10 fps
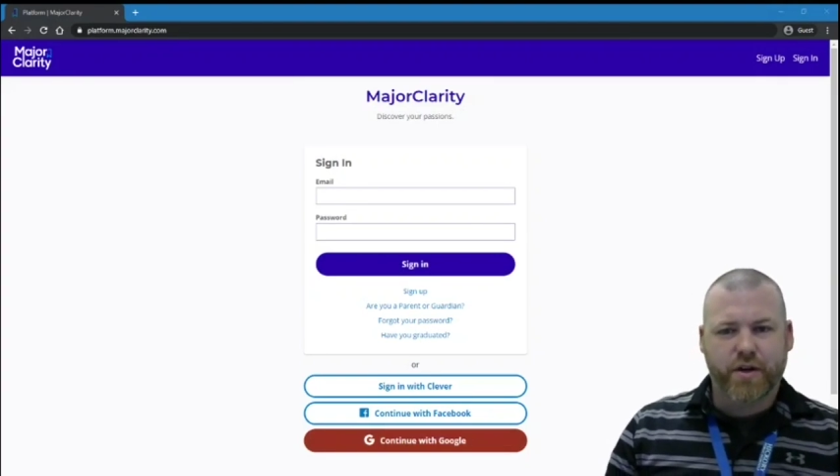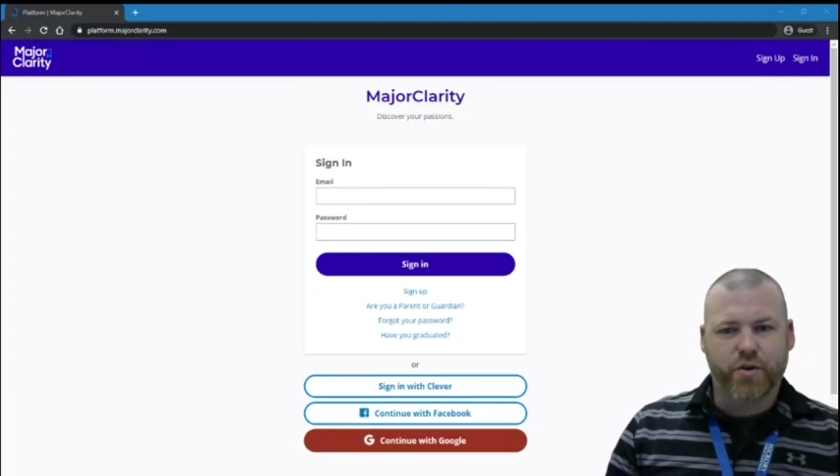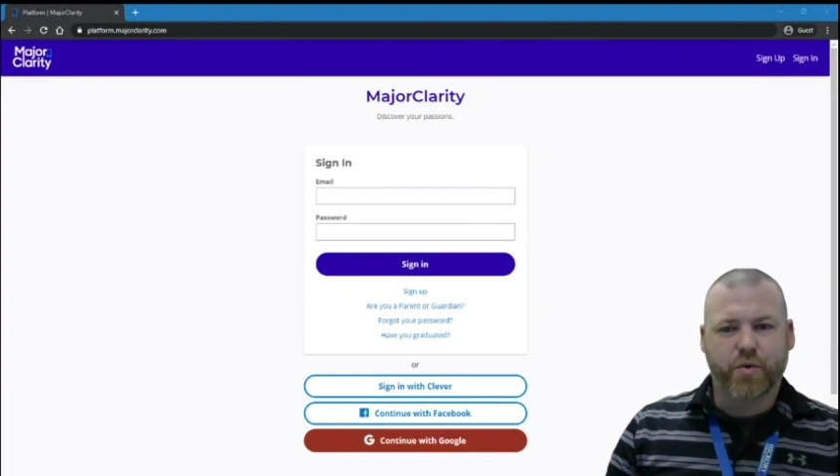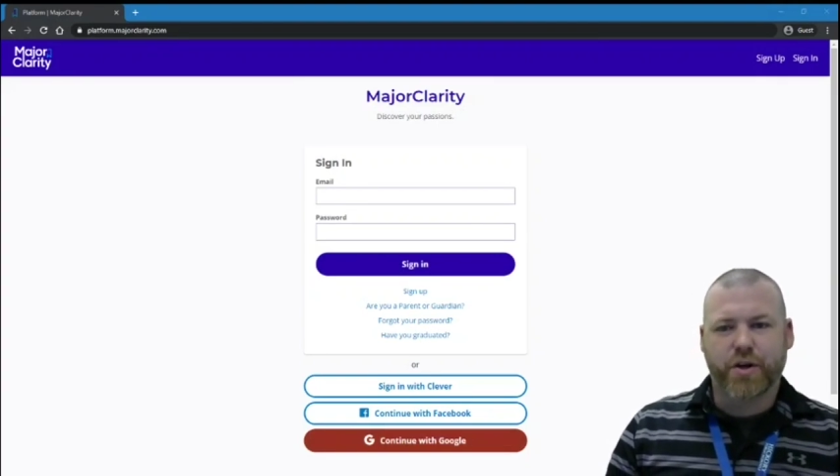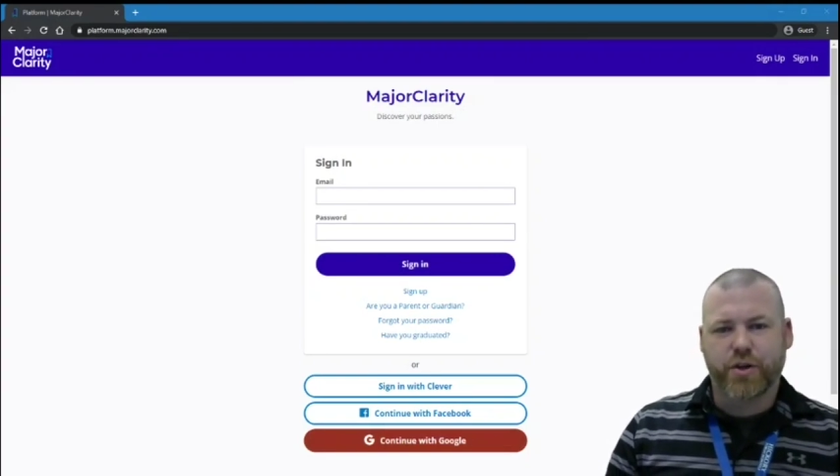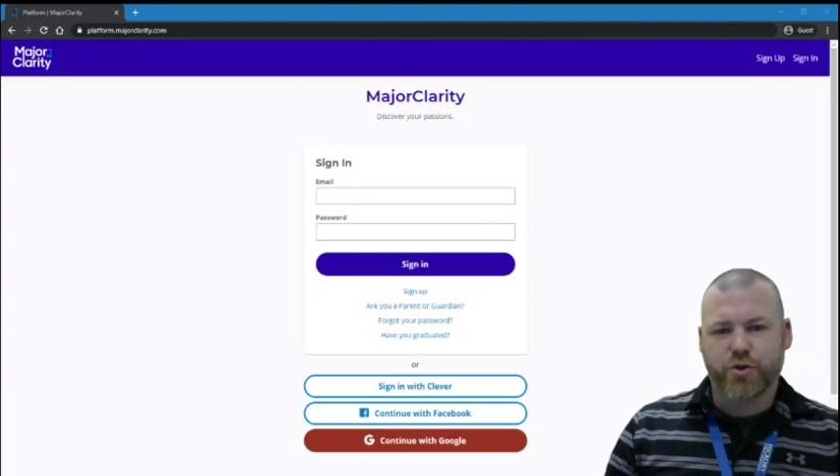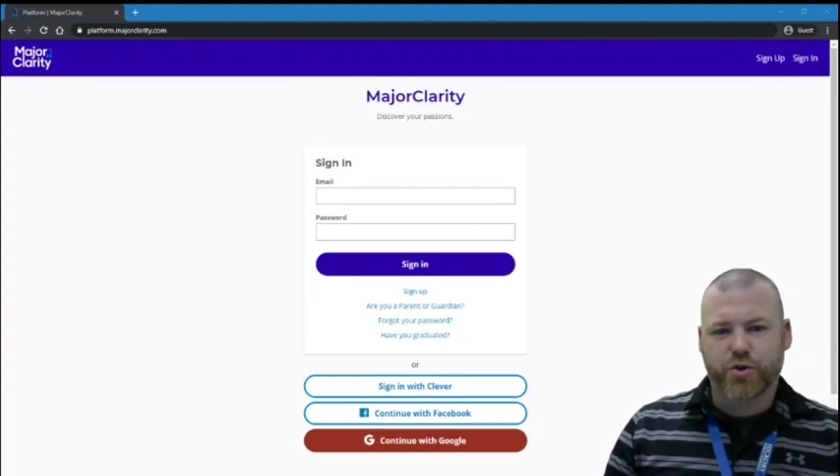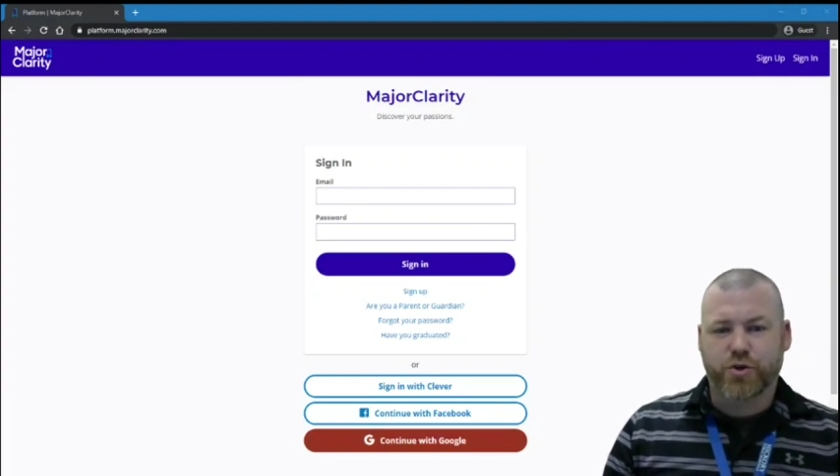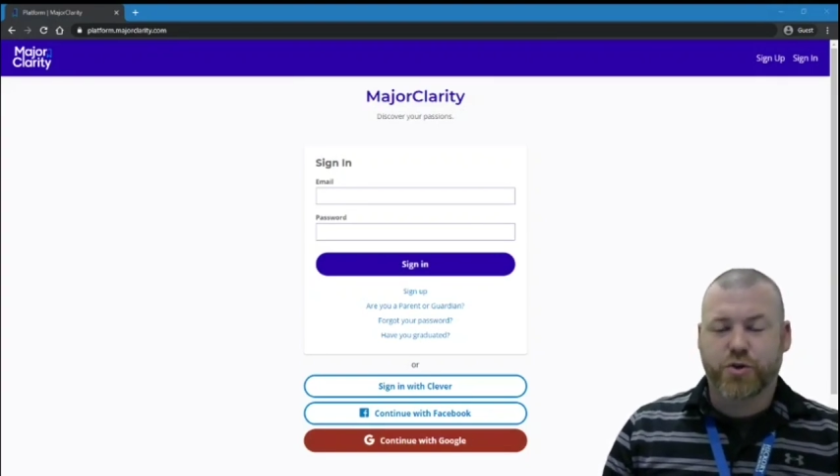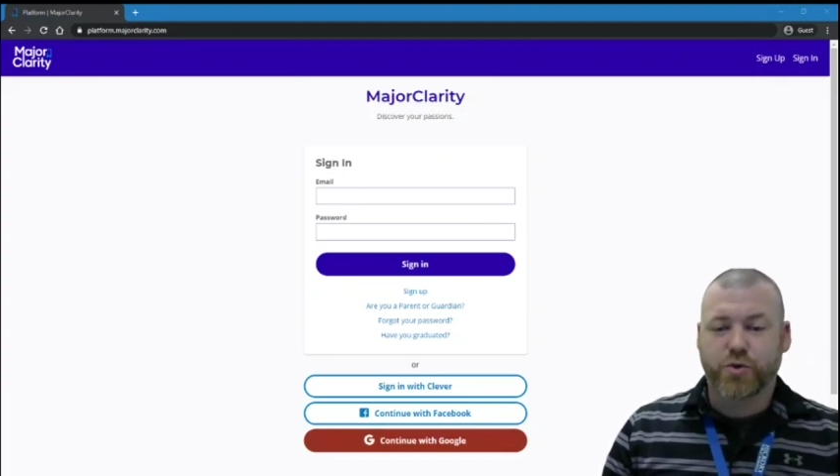You'll want to use
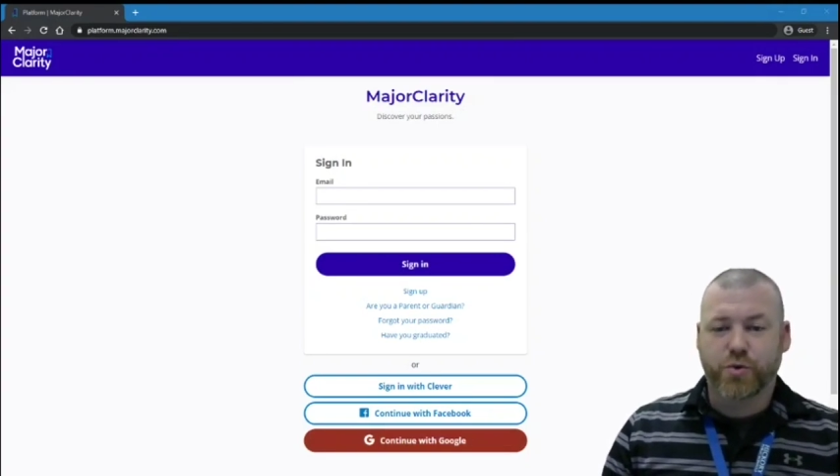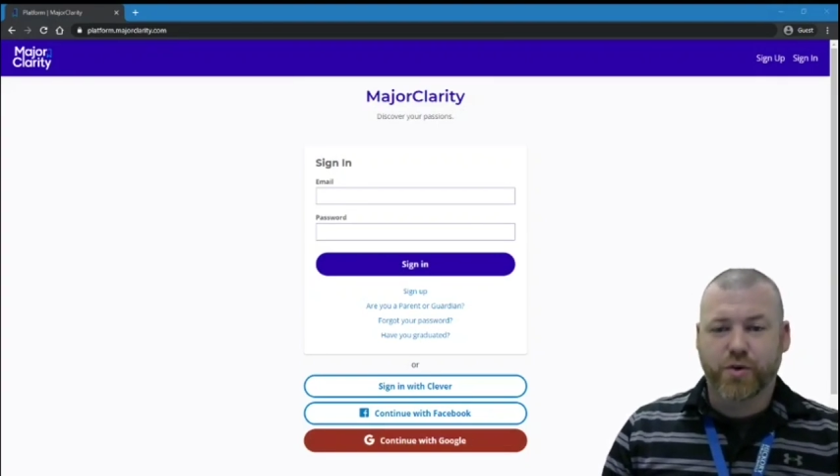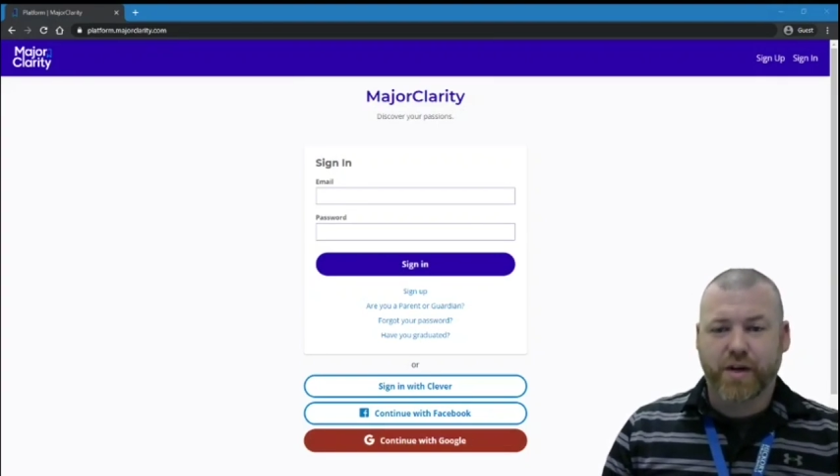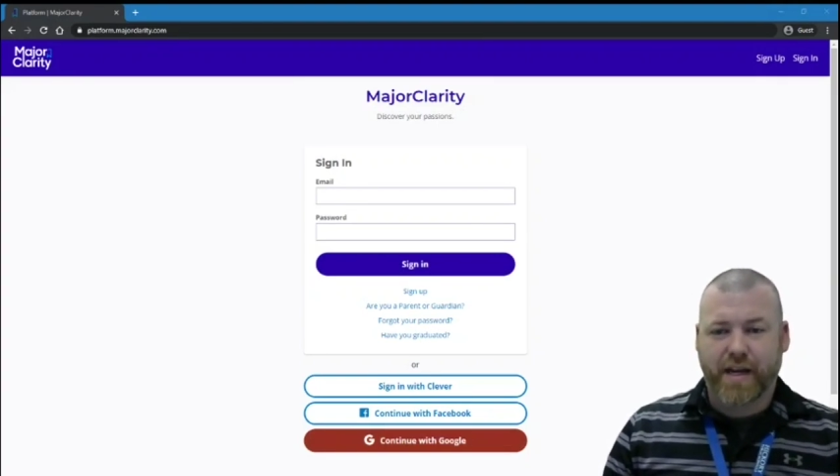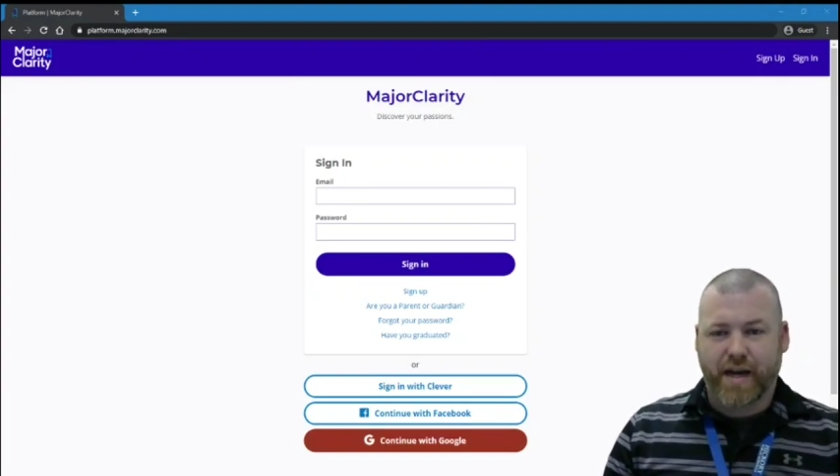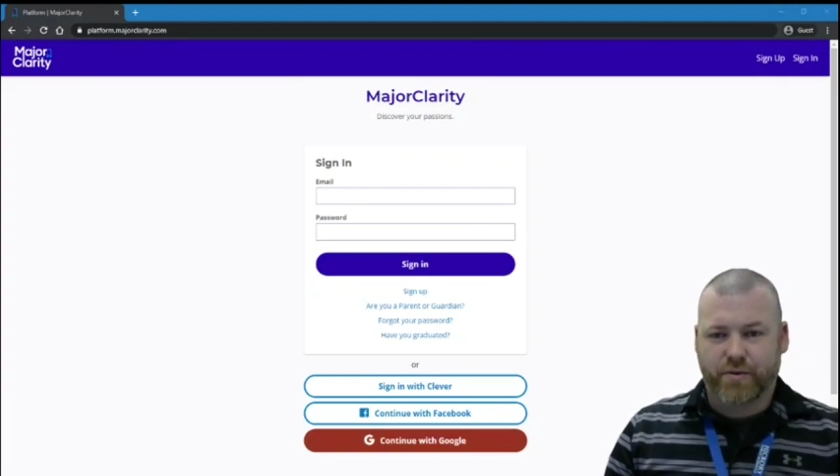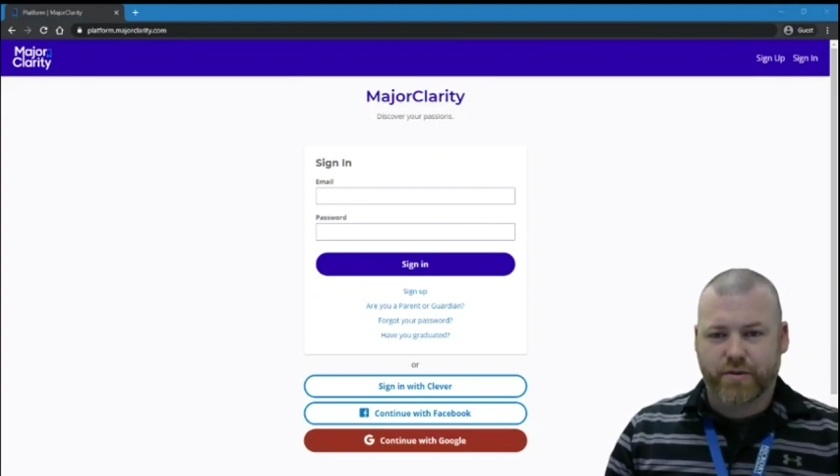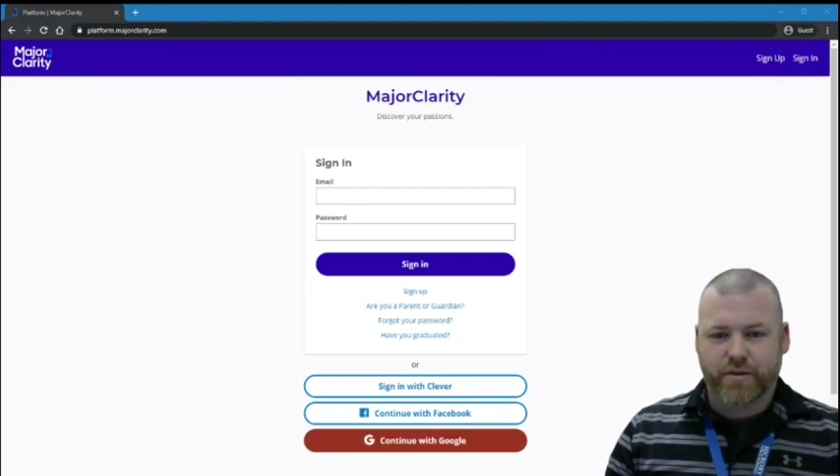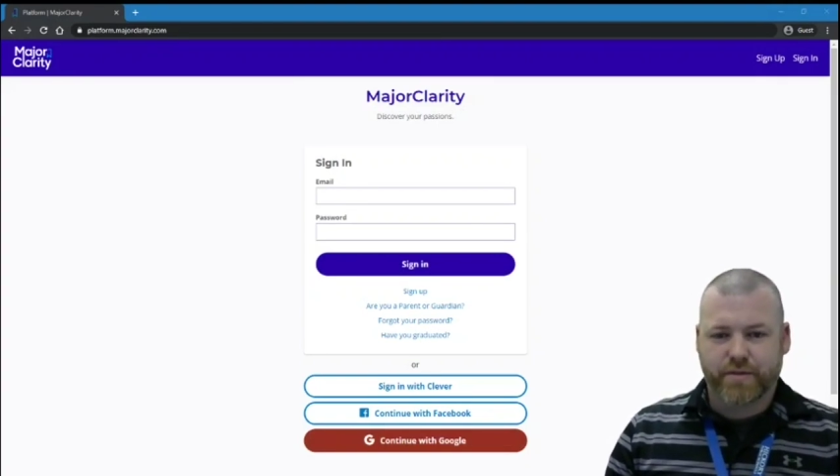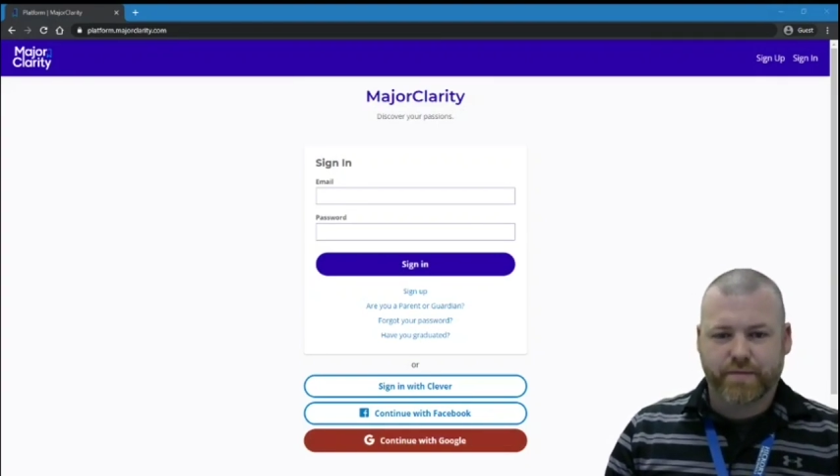your school account.